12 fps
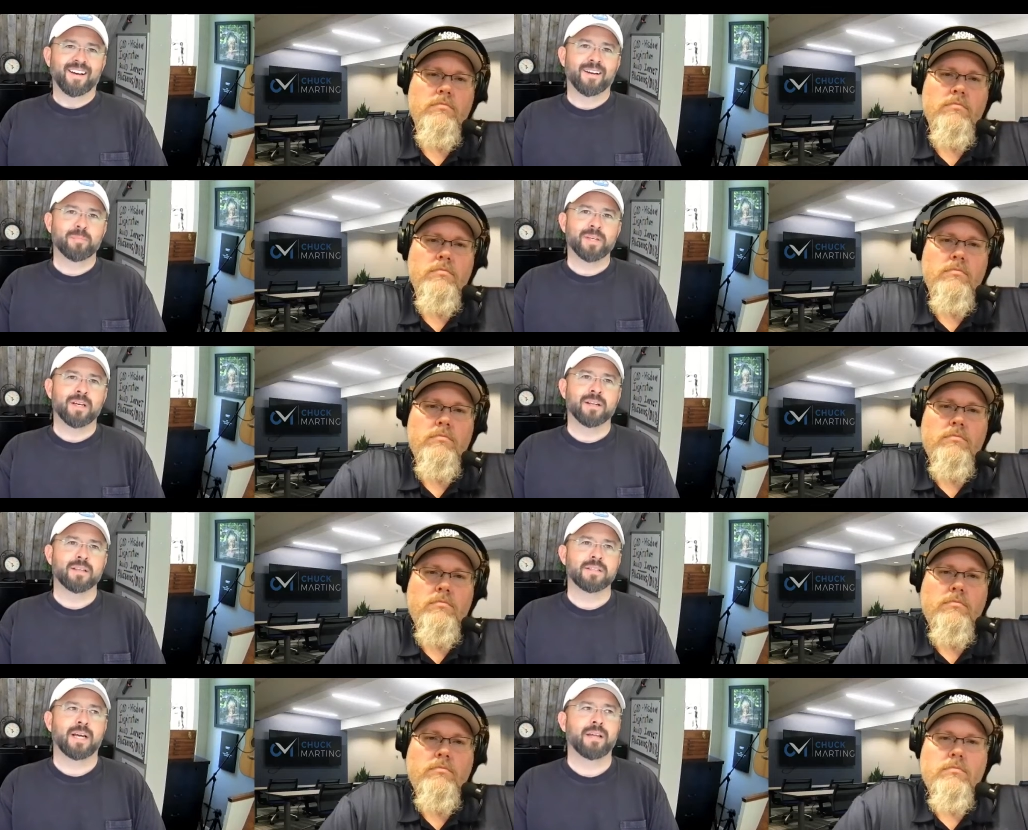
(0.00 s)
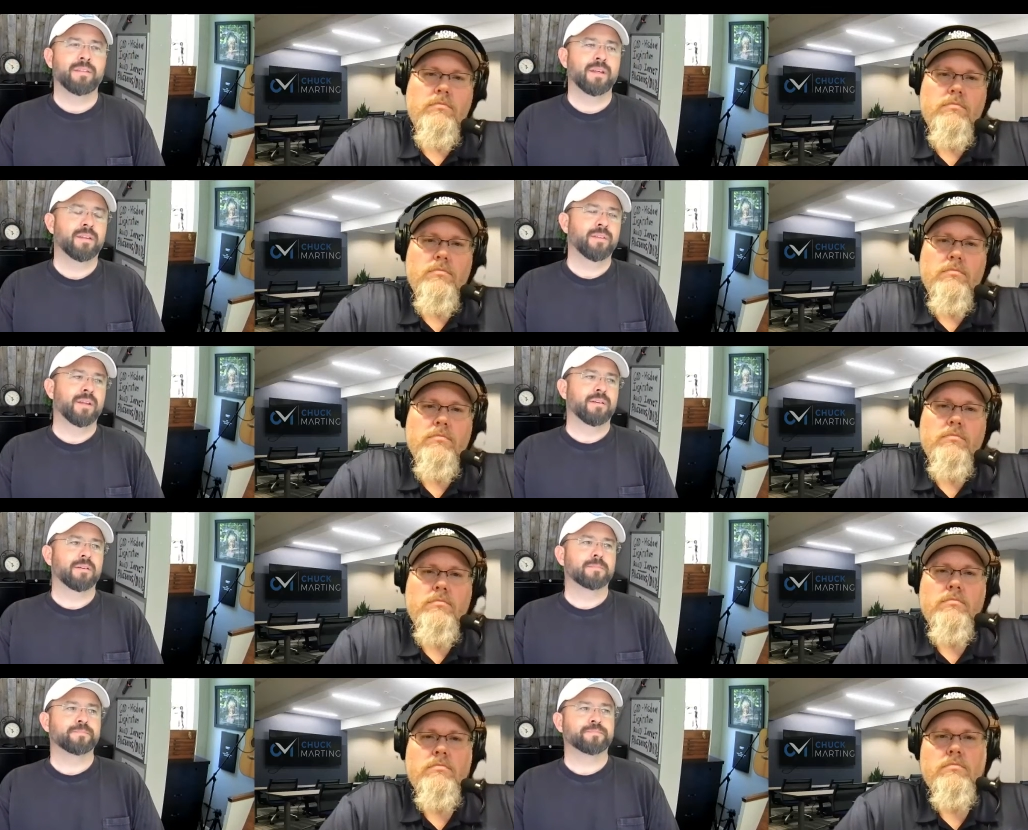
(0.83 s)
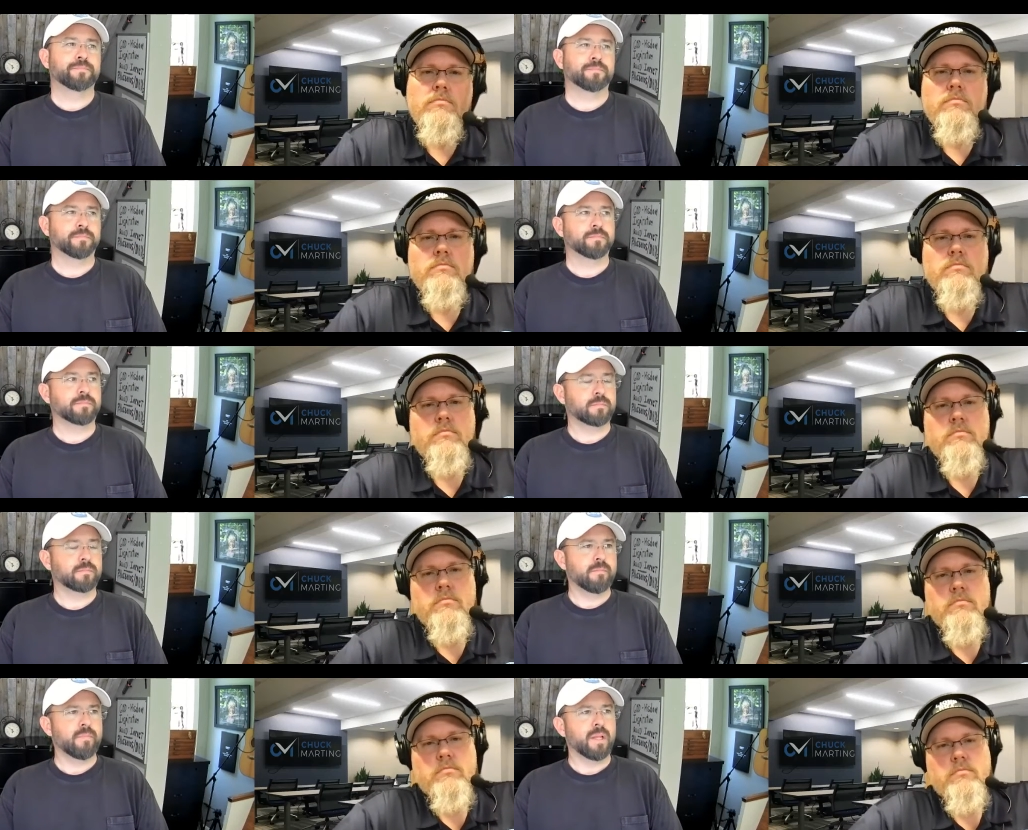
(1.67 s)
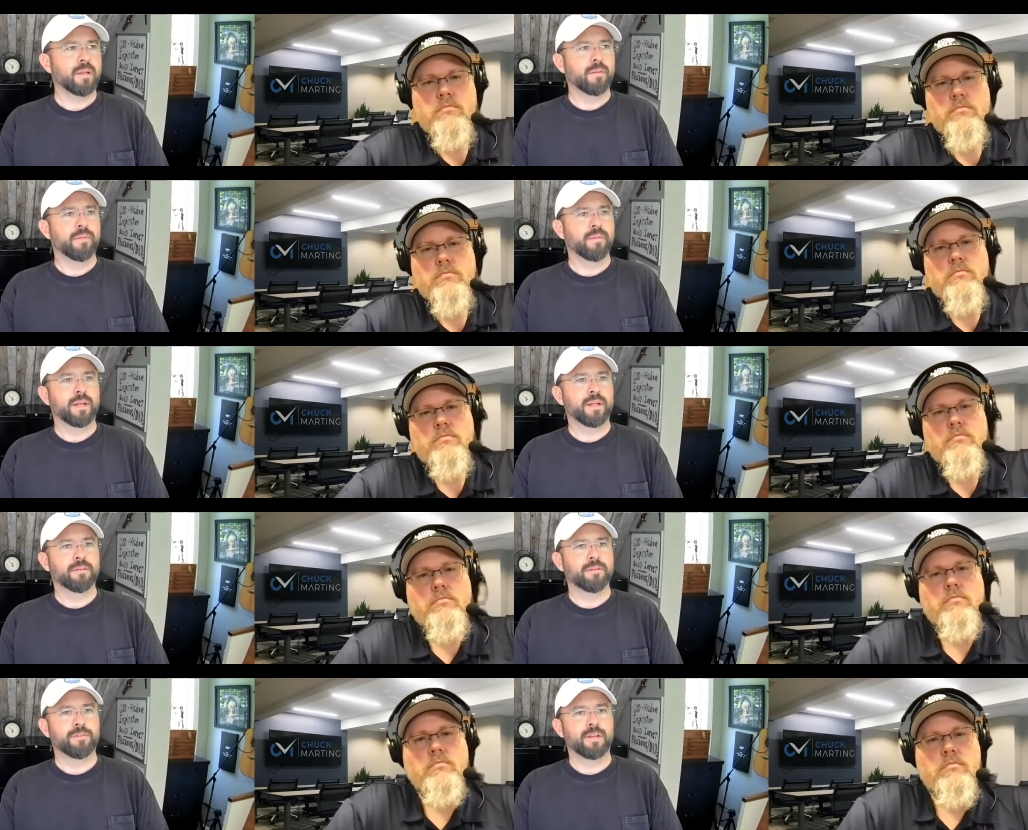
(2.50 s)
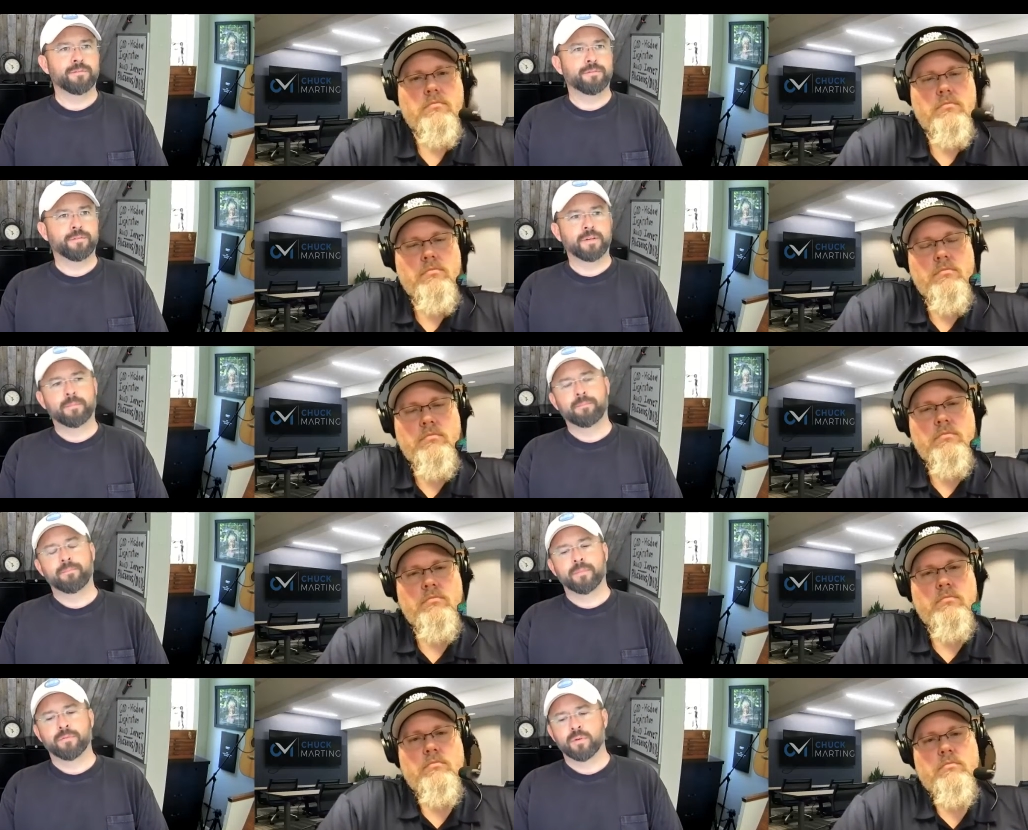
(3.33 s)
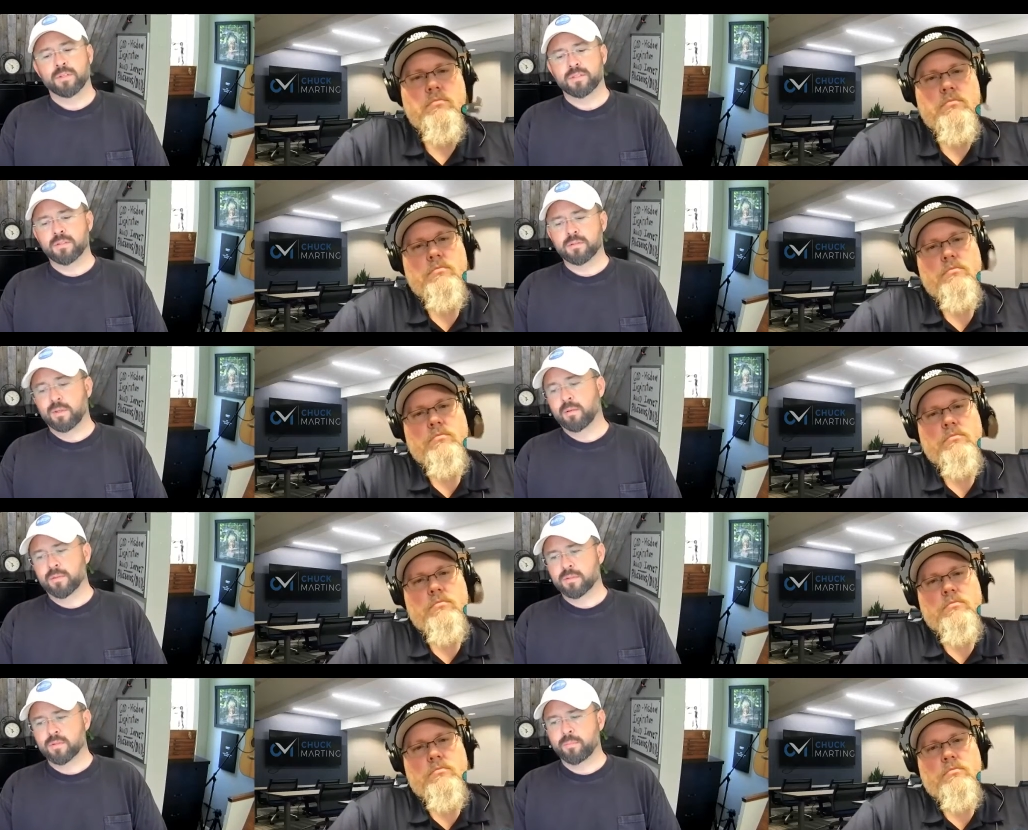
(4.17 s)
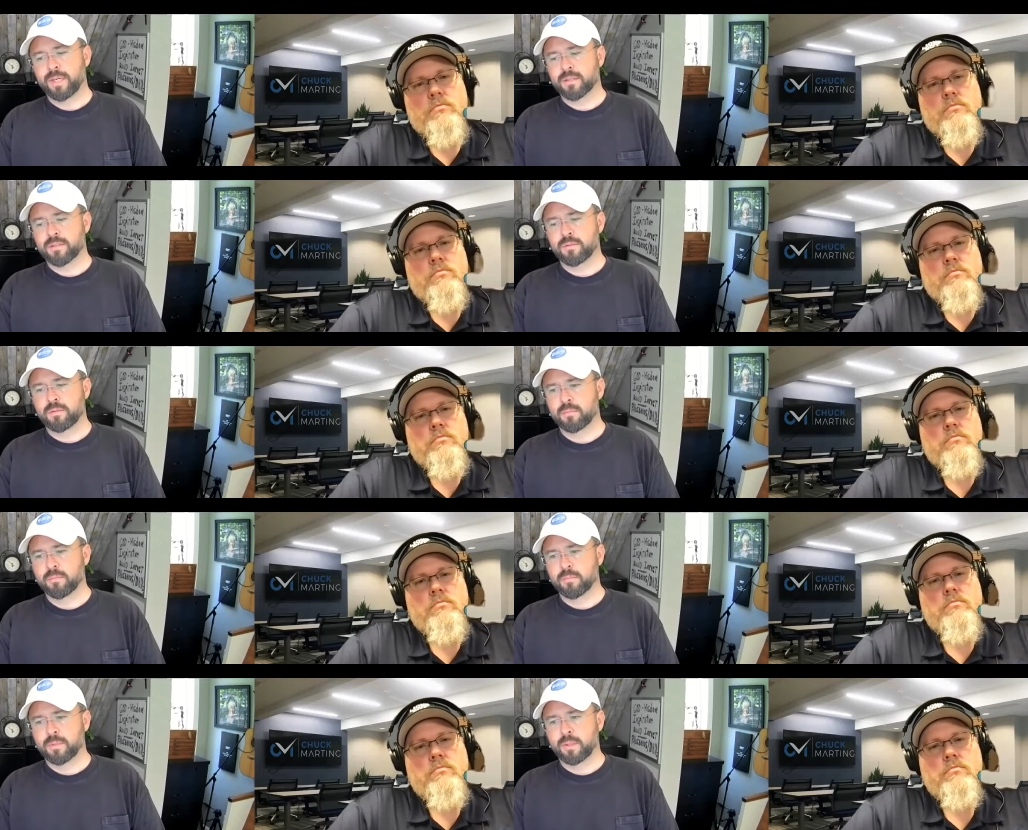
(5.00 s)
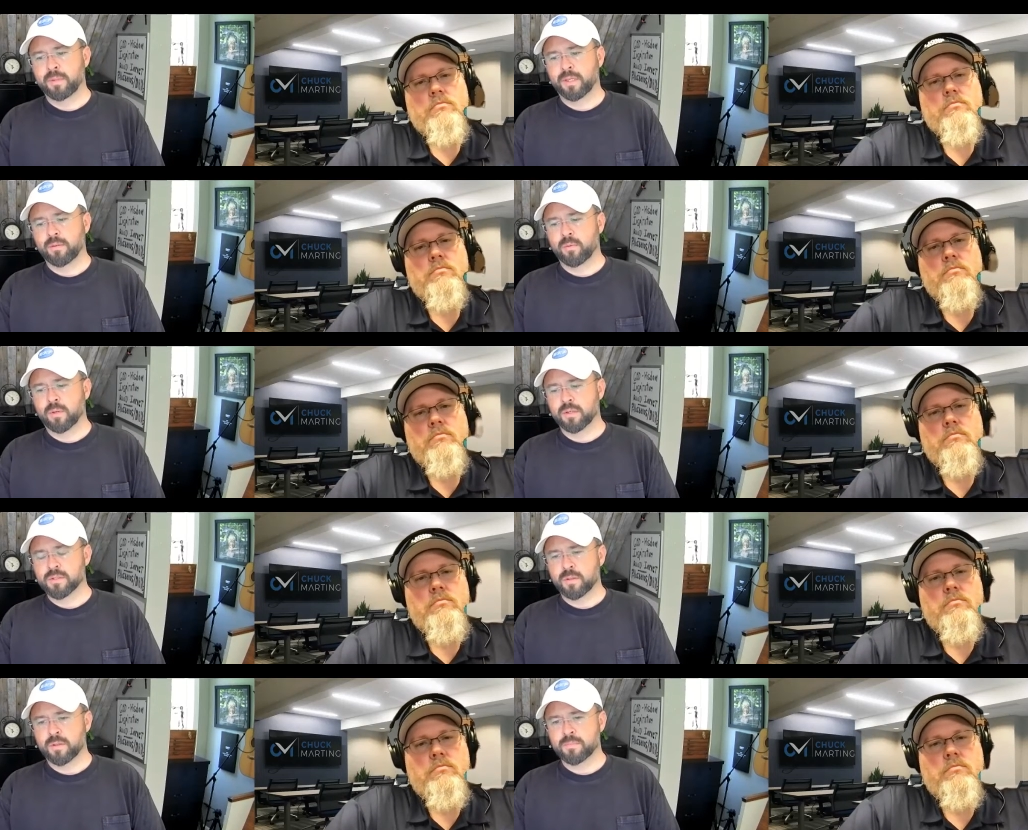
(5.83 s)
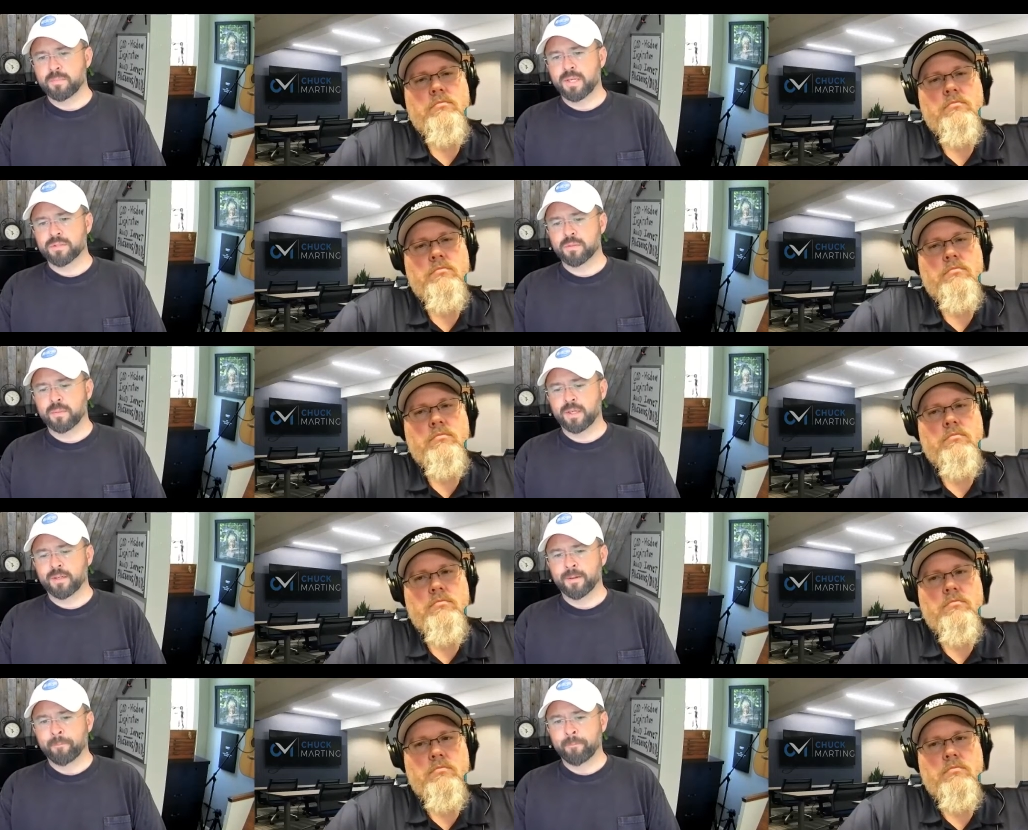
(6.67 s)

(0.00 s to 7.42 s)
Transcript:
Speaker 1: I'll be honest. I think that if, for instance, well, let's go back to my buddy who wanted to start his mastermind.